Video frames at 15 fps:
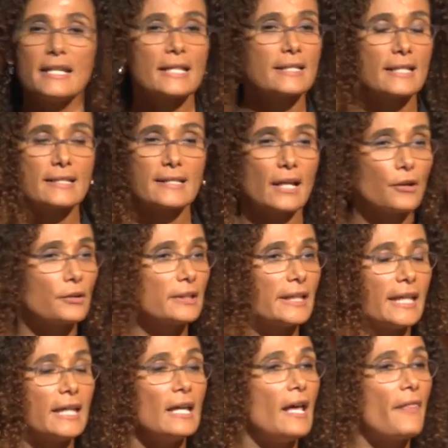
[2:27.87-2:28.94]

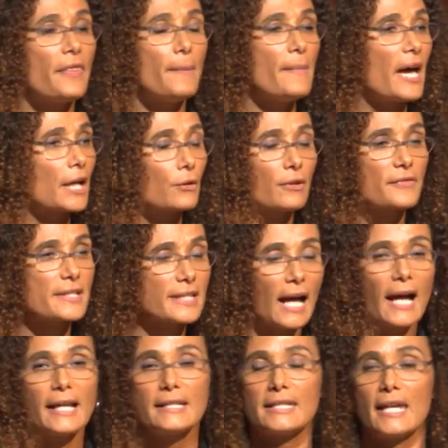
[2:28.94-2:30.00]
necessarily the matter of
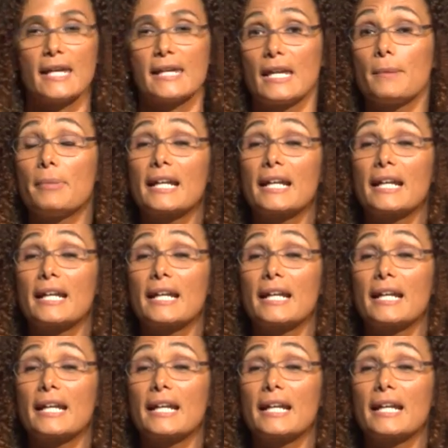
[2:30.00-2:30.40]
side taking,